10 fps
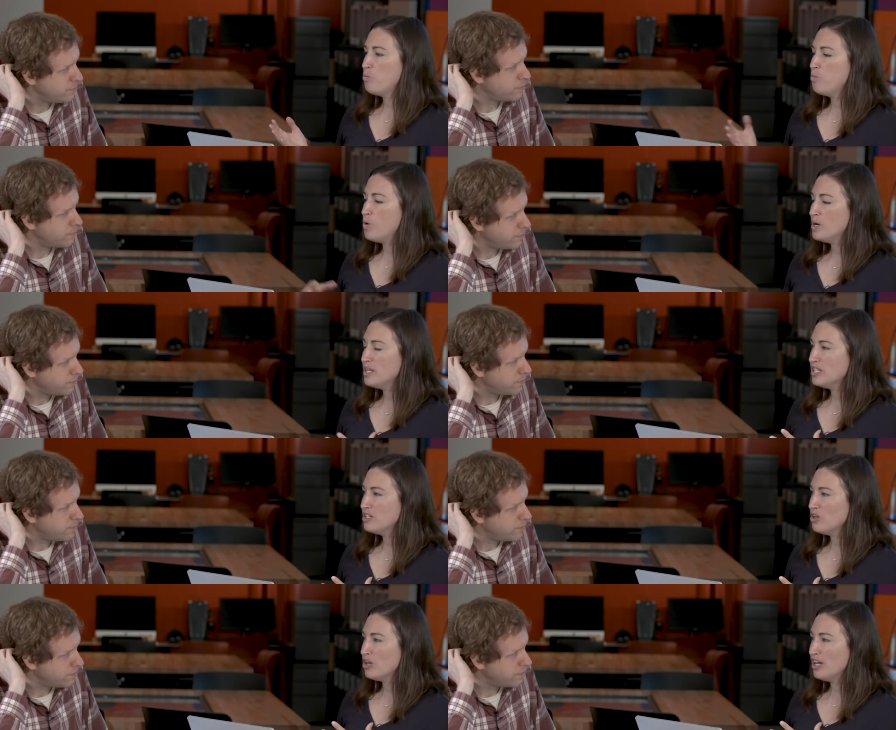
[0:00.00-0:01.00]
Speaker 1: would
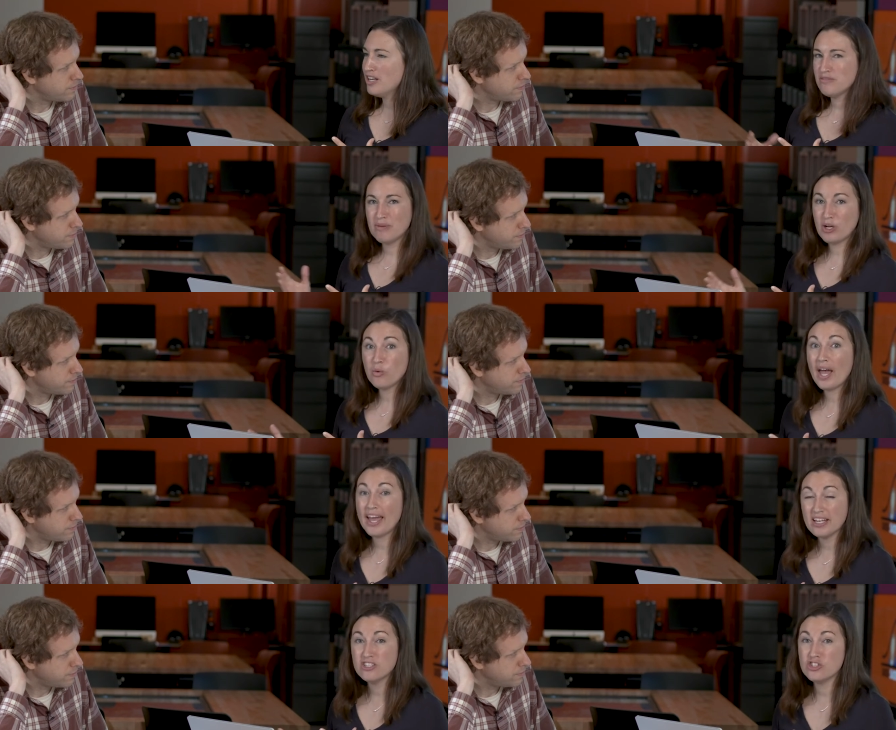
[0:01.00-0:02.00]
it have been
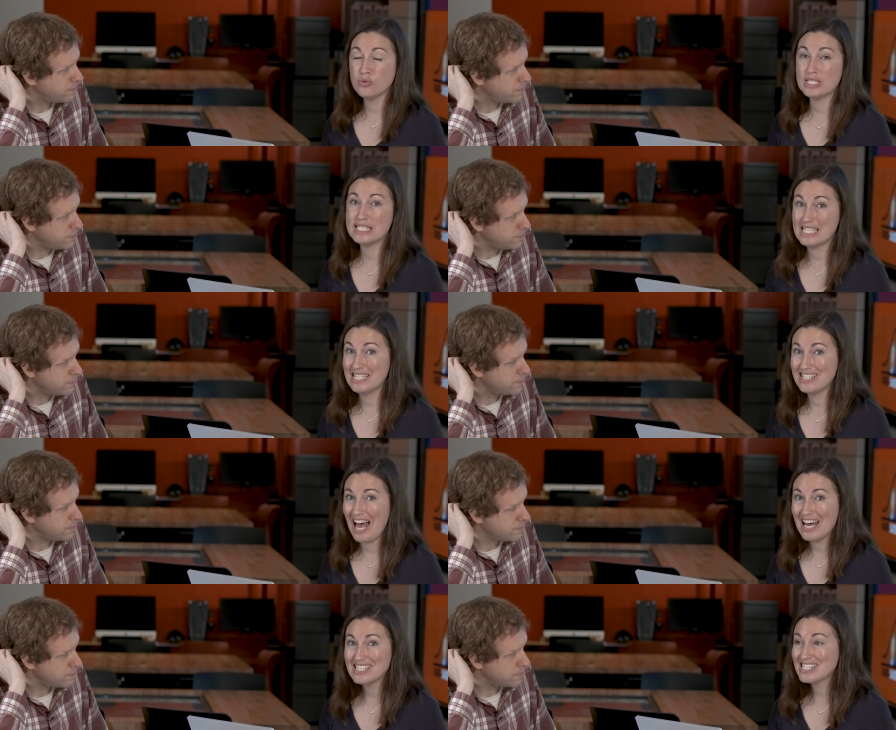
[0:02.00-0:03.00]
okay to do a z
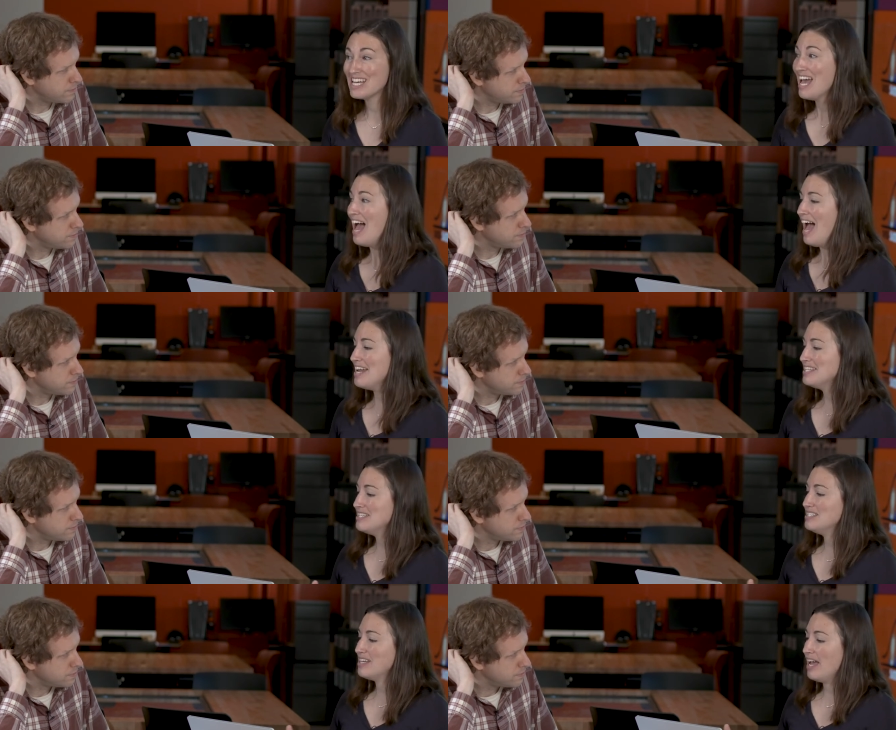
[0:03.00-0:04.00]
test? And in
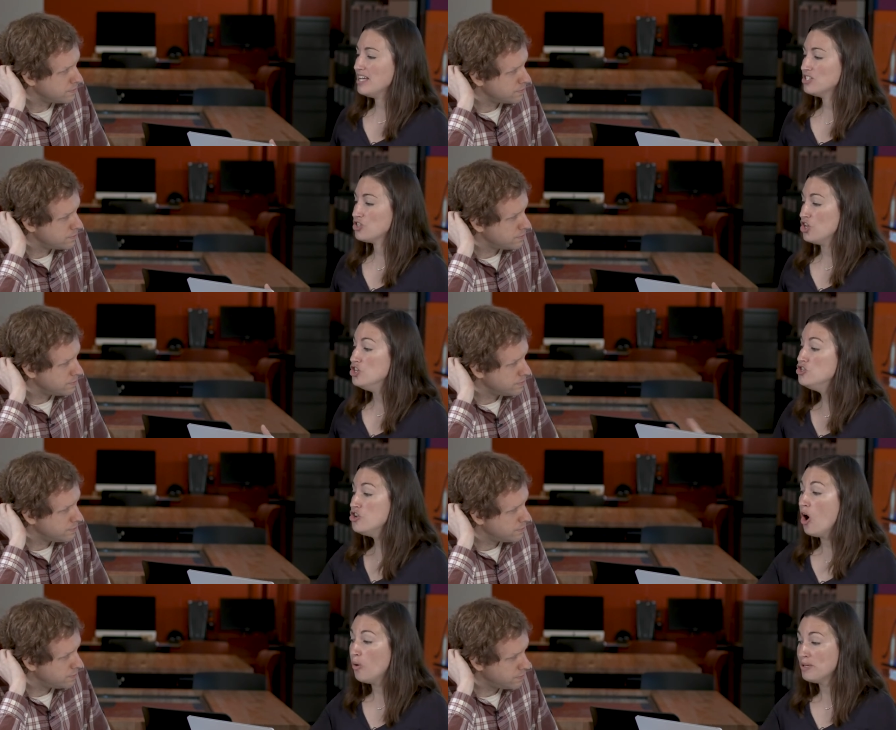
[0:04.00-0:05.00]
this case,
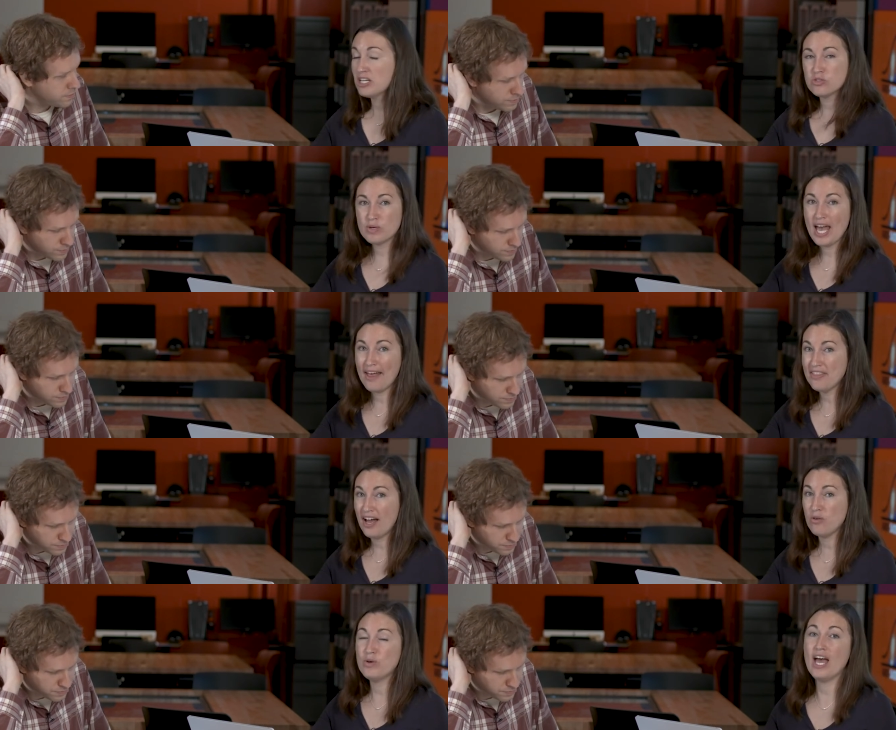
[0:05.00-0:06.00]
no, because we had
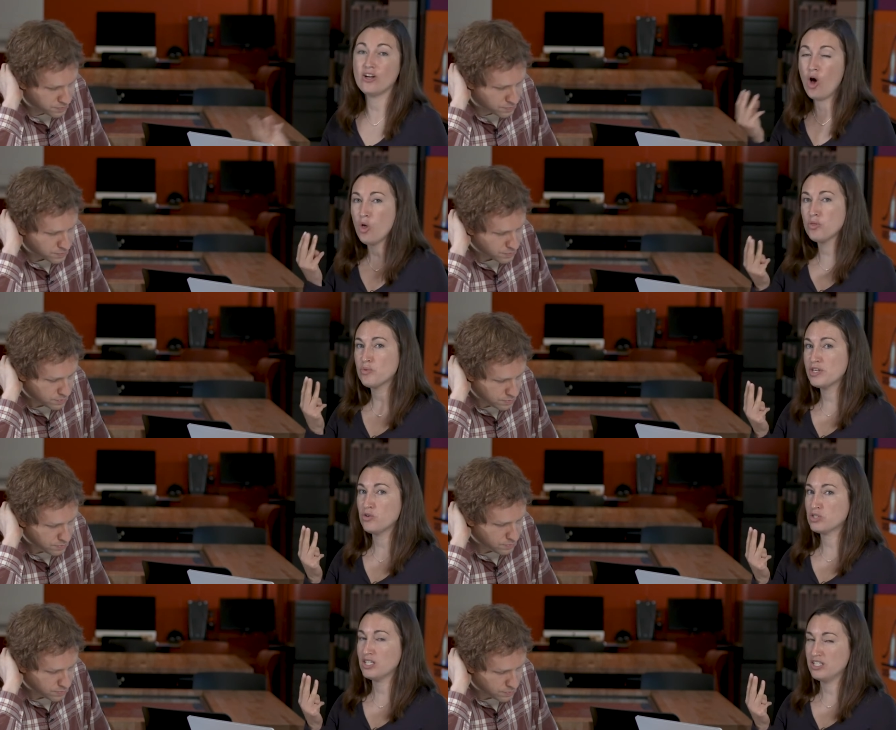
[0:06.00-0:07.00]
that, we had all three of
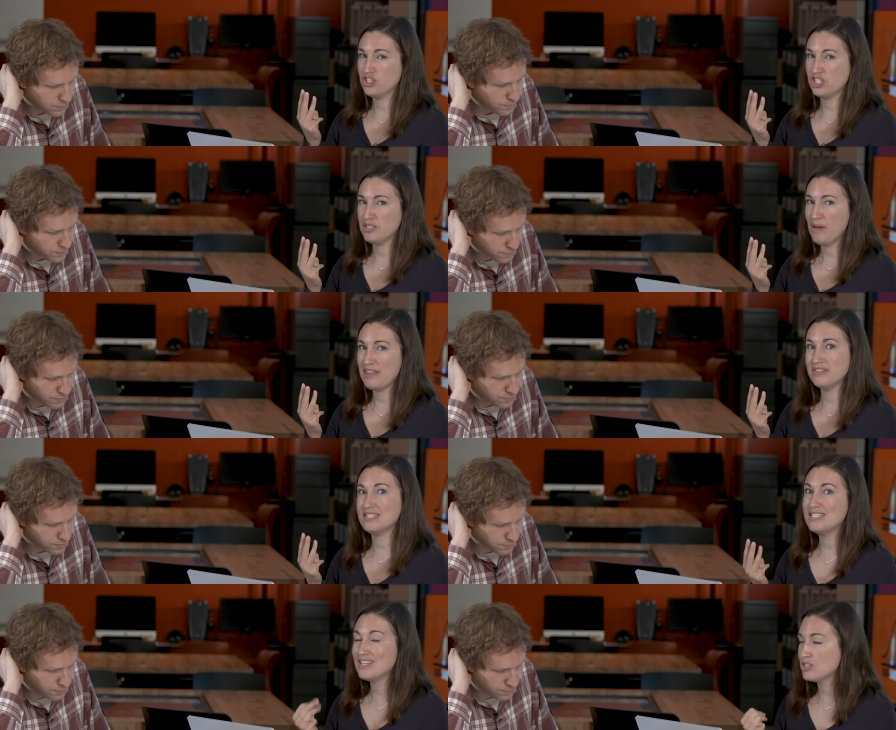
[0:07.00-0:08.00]
those conditions met. The
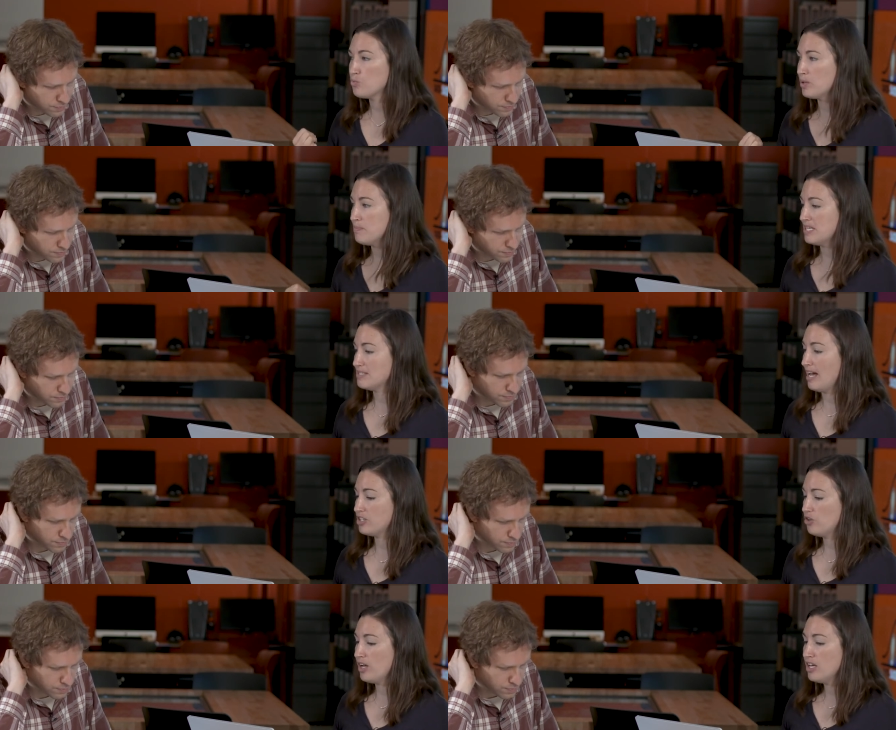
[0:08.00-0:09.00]
z test wouldn't be as
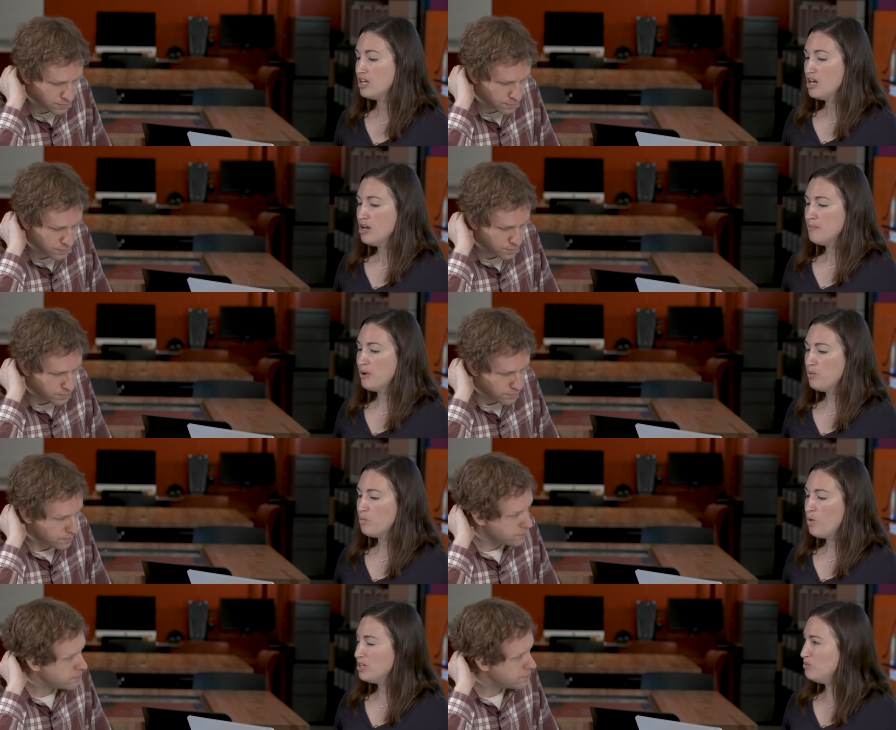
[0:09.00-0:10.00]
accurate. But
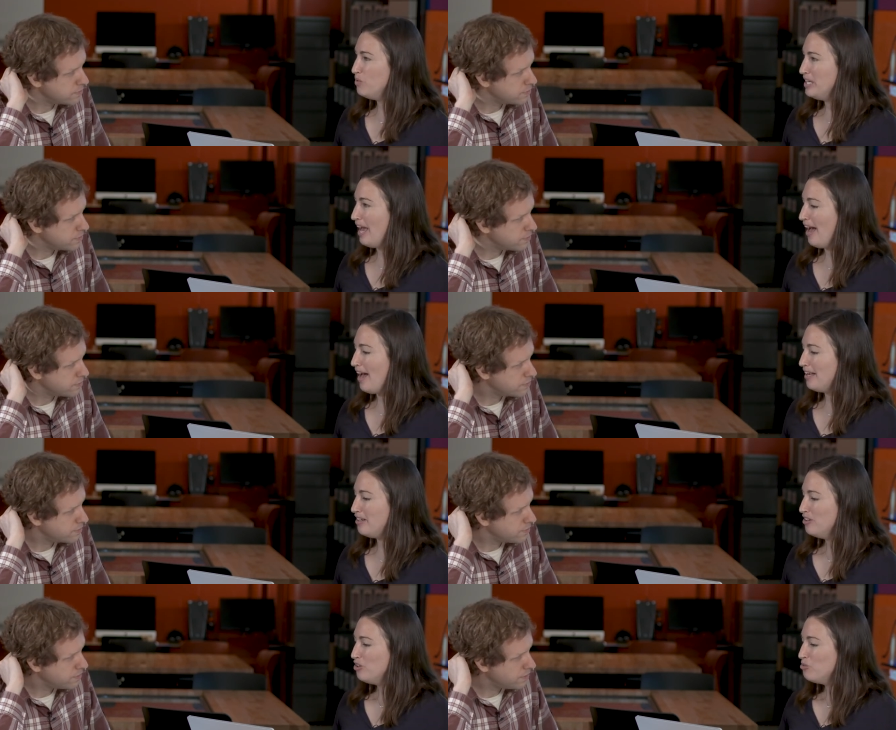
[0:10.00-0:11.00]
what if we
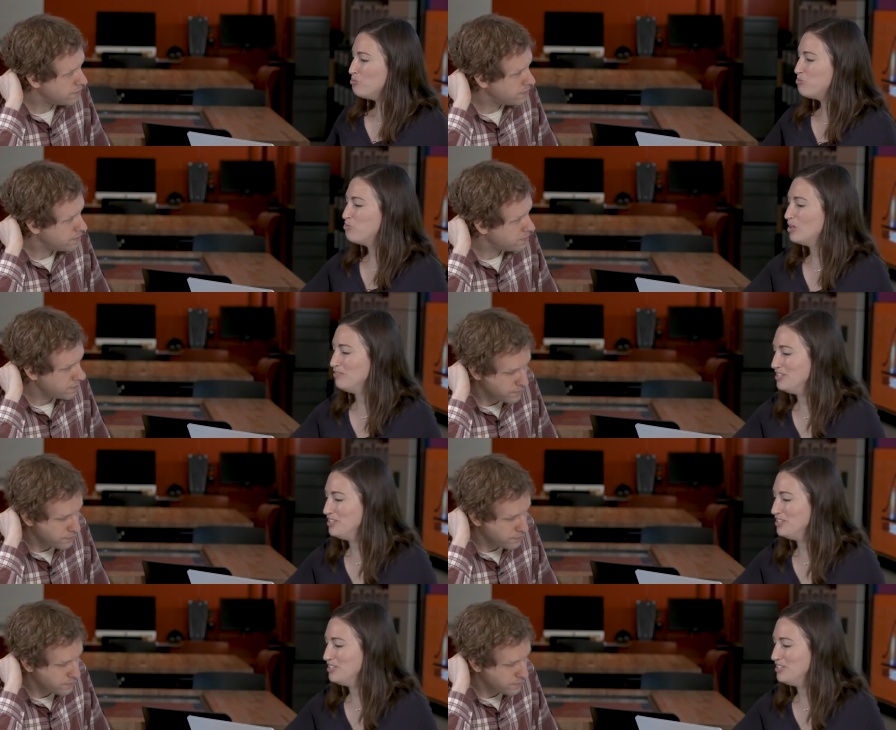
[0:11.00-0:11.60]
had, what if